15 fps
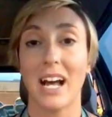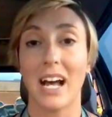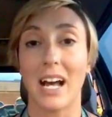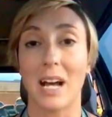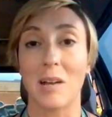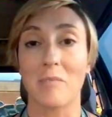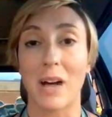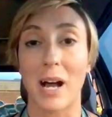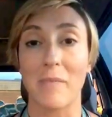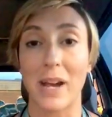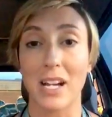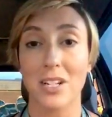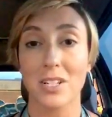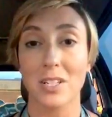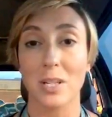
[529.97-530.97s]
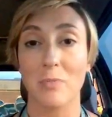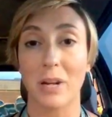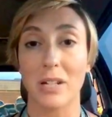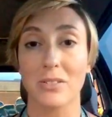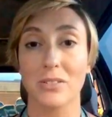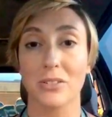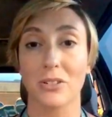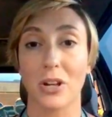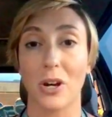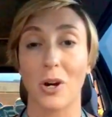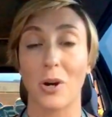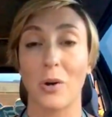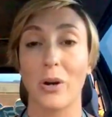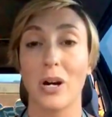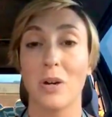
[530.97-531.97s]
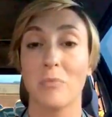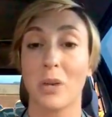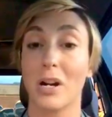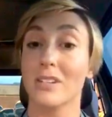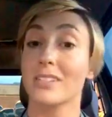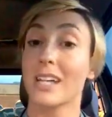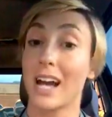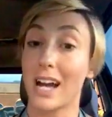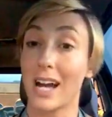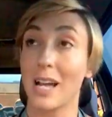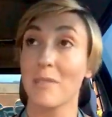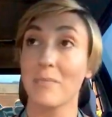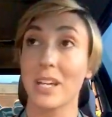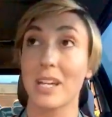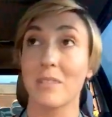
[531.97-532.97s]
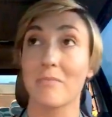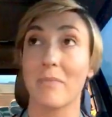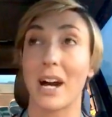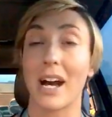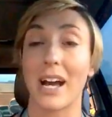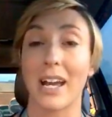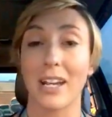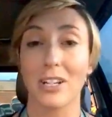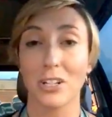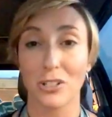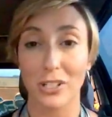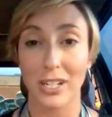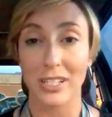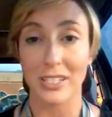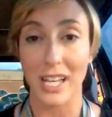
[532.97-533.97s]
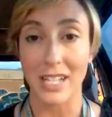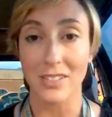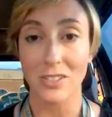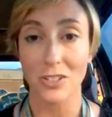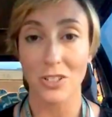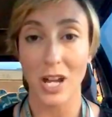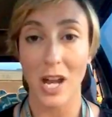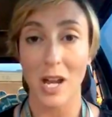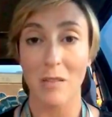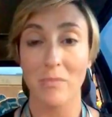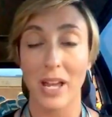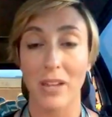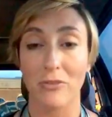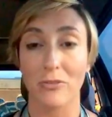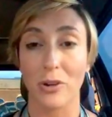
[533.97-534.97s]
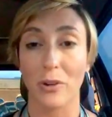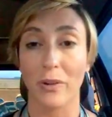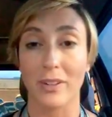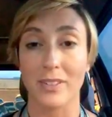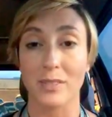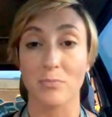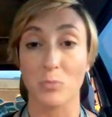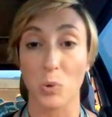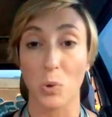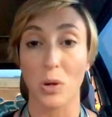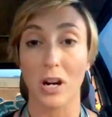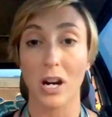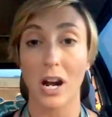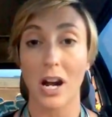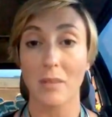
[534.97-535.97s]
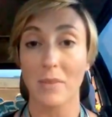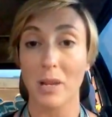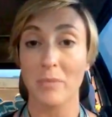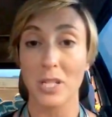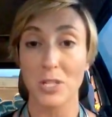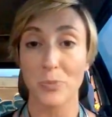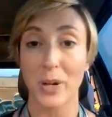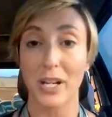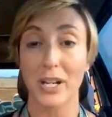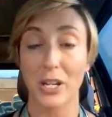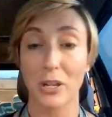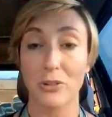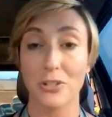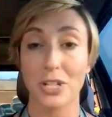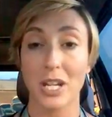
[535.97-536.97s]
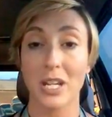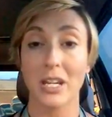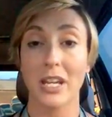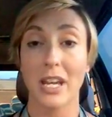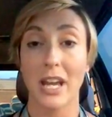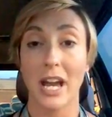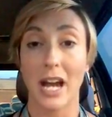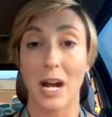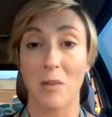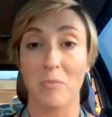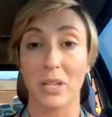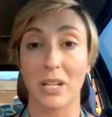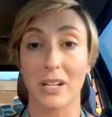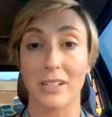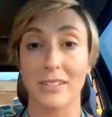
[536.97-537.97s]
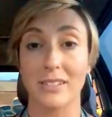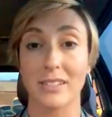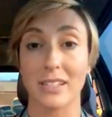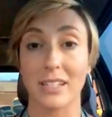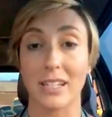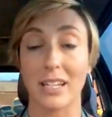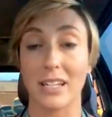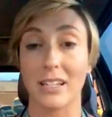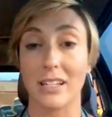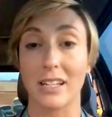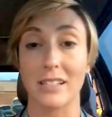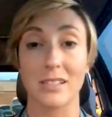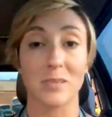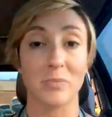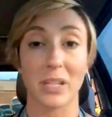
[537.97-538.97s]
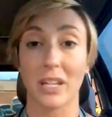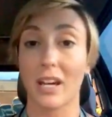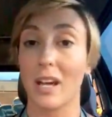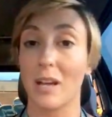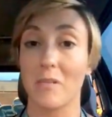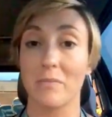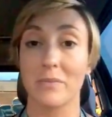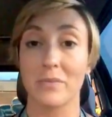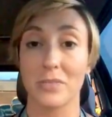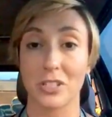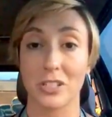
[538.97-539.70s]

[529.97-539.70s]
I'm actually about to go part-time in my current desk job and focus more on my Beachbody coaching, because it's become